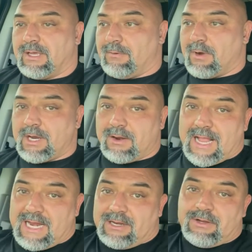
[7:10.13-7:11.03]
and where you're
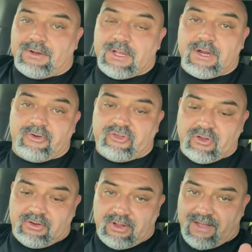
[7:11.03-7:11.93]
at in your year
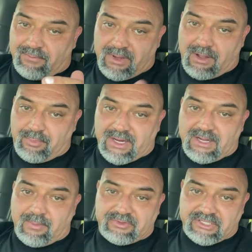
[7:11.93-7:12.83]
too. Do you have a big
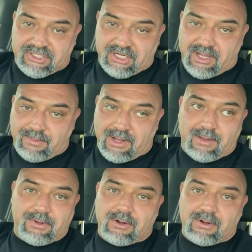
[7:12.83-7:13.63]
competition coming up?